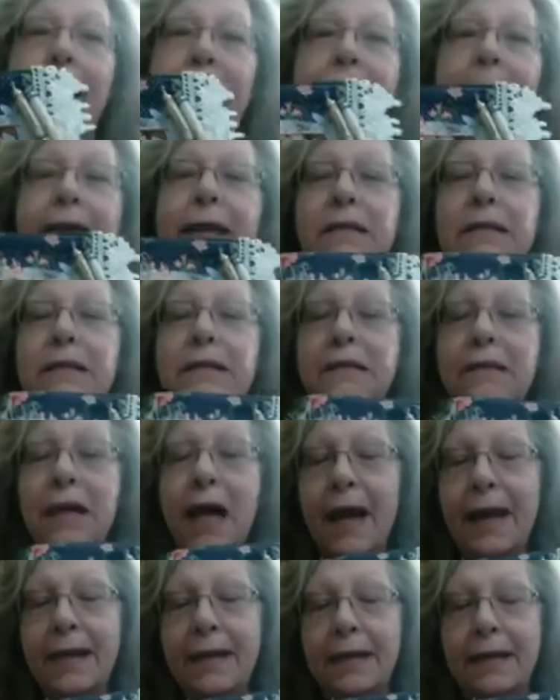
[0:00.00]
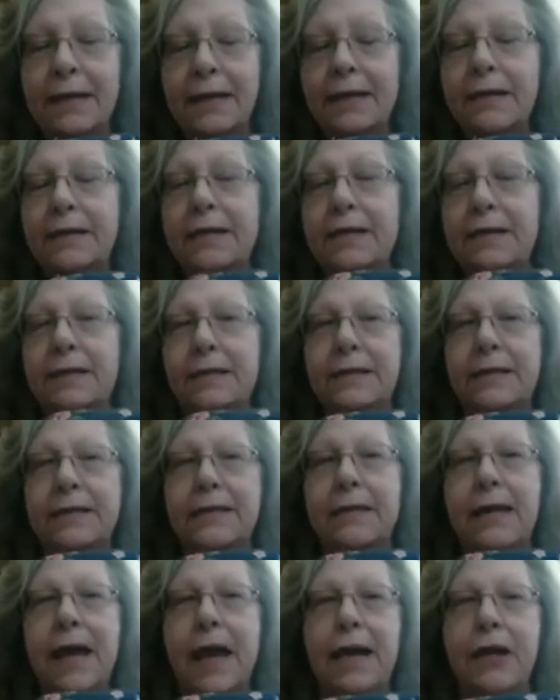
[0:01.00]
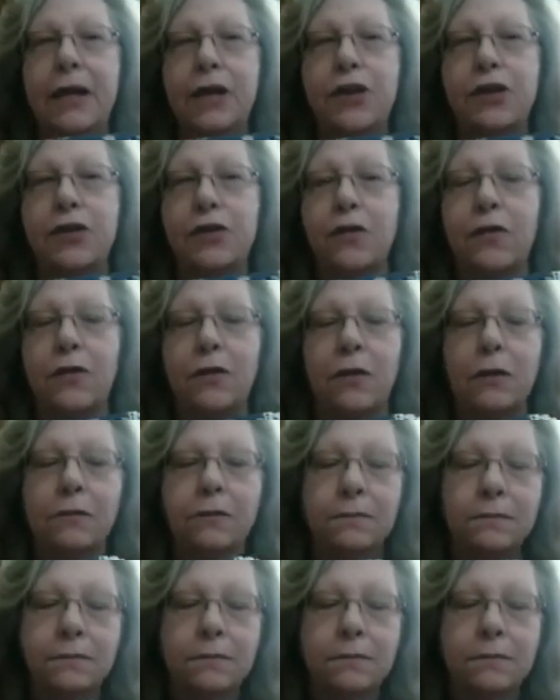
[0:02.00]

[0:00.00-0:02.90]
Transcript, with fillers: Inside this tatting journal